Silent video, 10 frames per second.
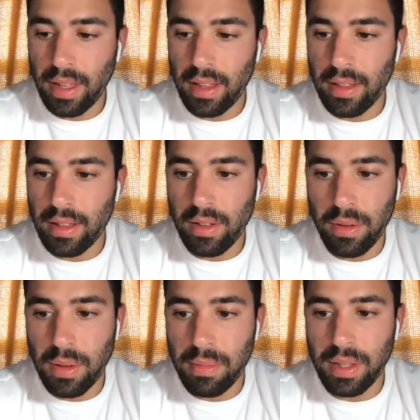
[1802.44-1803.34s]
that
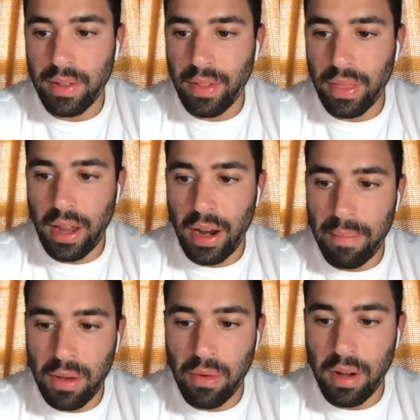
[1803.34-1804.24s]
he believed in
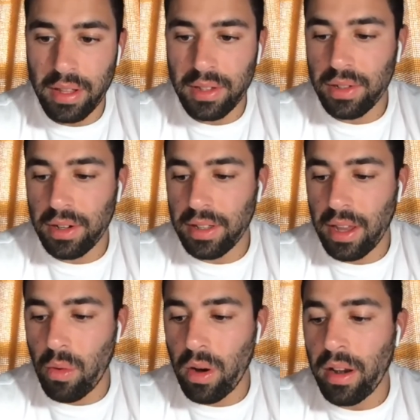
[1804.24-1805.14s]
therapy, wanted it started
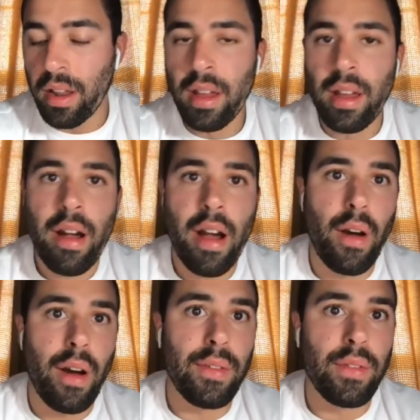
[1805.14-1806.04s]
day one.
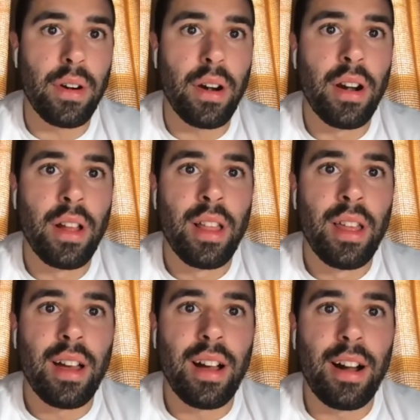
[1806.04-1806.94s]
However,
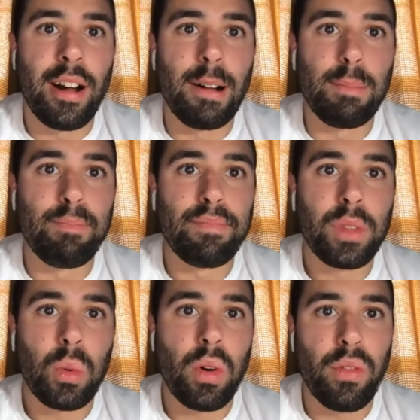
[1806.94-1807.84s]
one
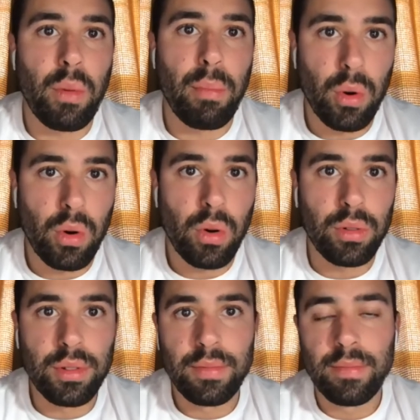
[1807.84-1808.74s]
of her
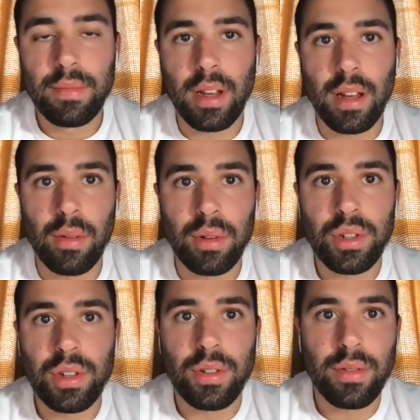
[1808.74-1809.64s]
portholes,
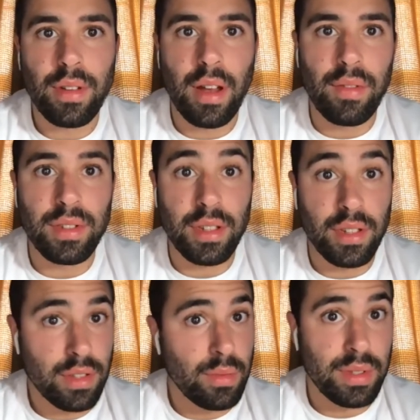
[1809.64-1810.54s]
which
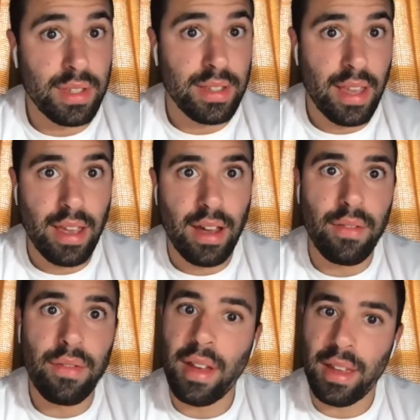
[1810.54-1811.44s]
obviously it was the day
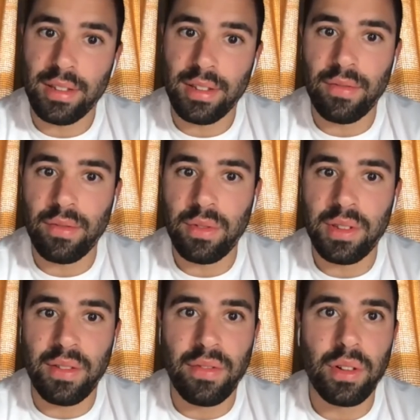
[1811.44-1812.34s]
of,
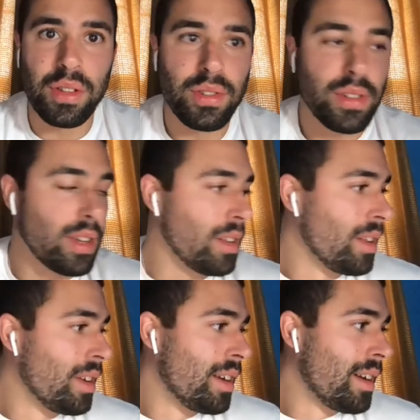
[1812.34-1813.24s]
didn't fully seal.
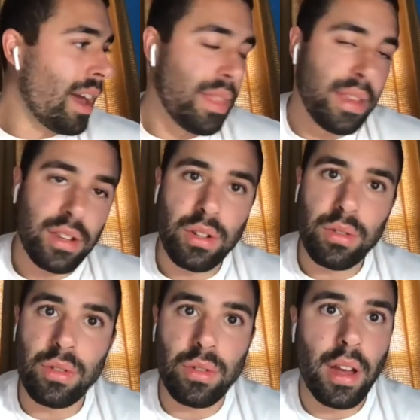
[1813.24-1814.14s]
I think she
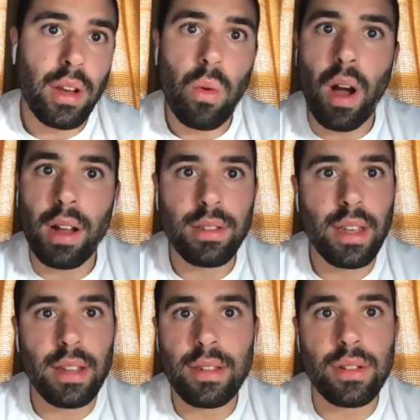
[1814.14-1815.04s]
was doing like quad
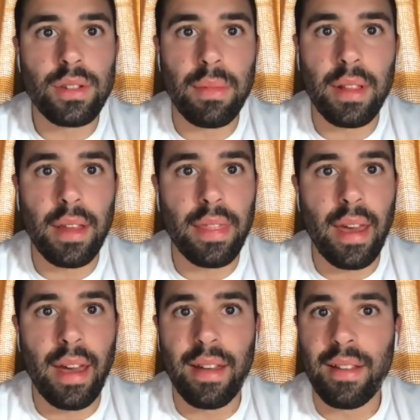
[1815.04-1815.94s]
sets or something like
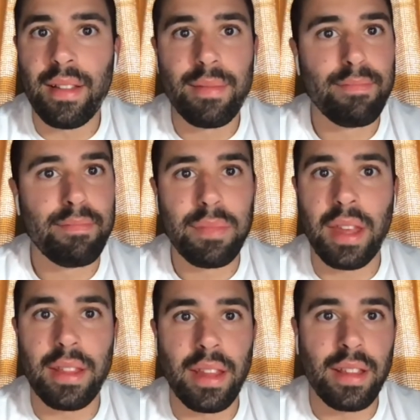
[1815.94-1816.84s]
that,
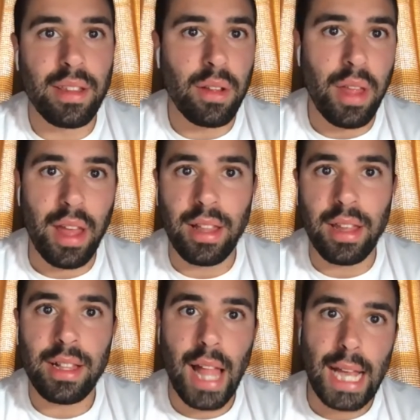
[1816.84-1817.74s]
and then that
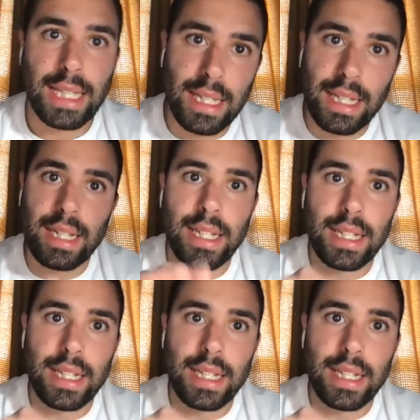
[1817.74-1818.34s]
like classic,